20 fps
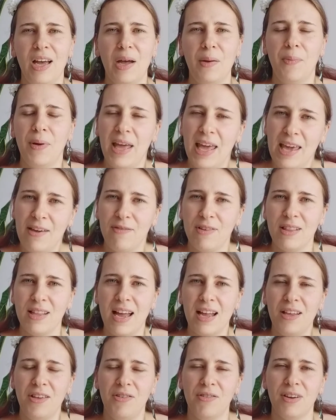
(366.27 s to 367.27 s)
But even
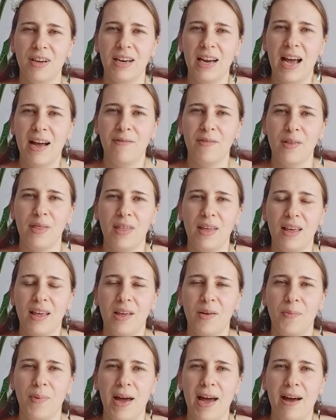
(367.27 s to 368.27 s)
then you can have a think
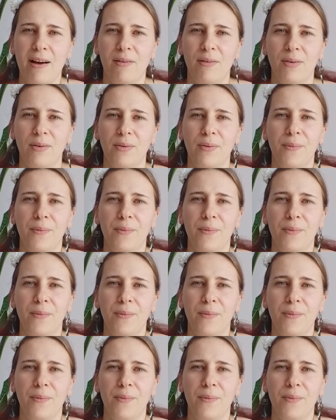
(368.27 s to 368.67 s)
about,